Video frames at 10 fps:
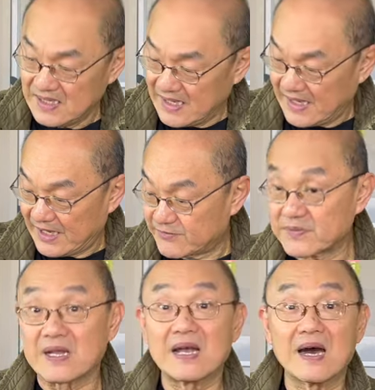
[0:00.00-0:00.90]
uh, and from
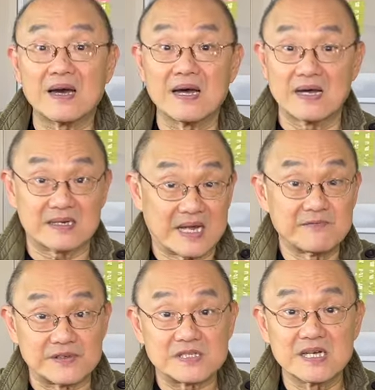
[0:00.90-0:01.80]
the gar uh,
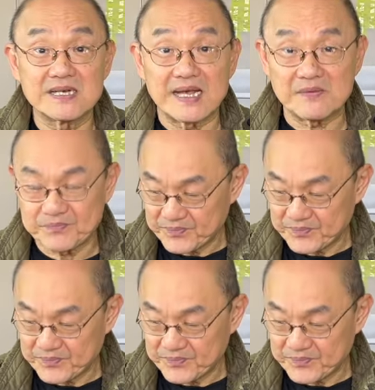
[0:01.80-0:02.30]
Comfort Turnout,